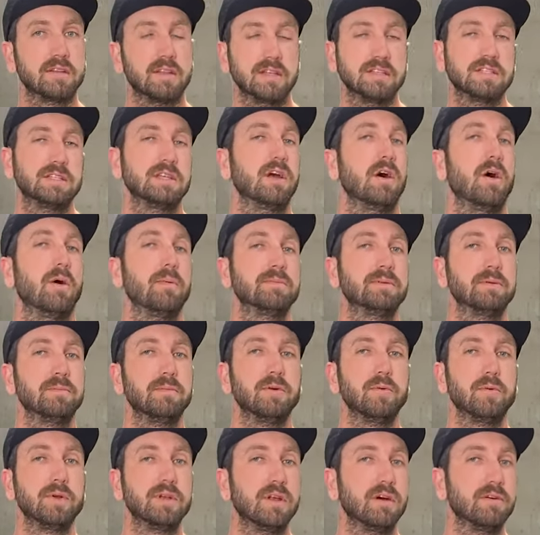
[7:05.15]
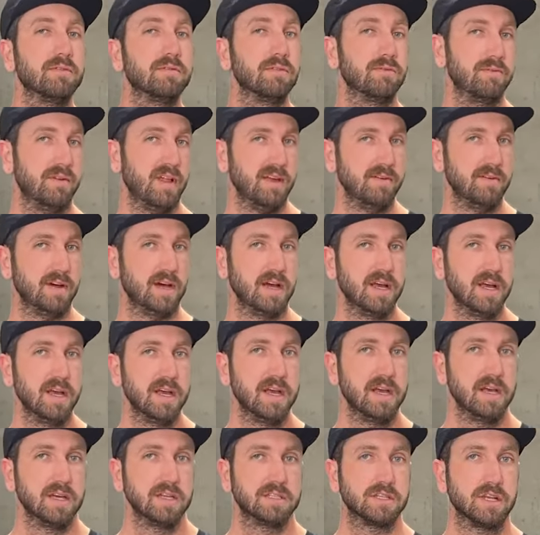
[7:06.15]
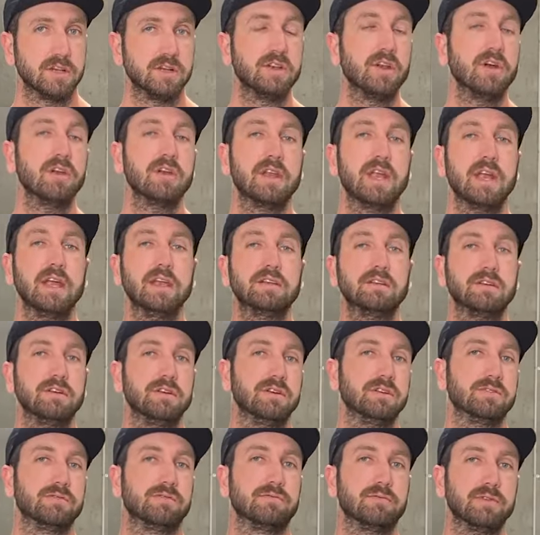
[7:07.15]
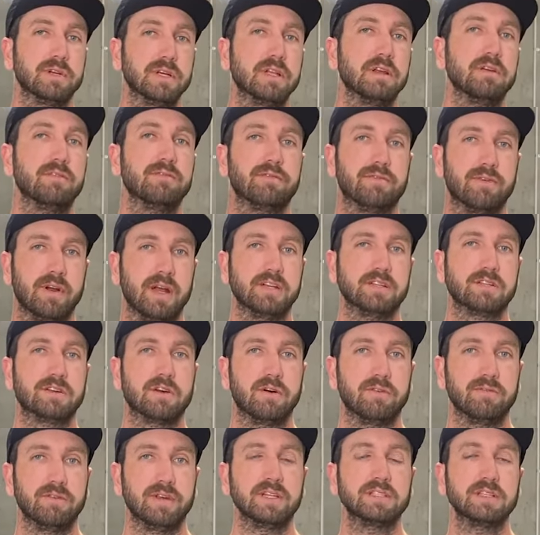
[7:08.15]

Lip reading: That's the optimal window for flavor. So you don't need to use really fresh coffee.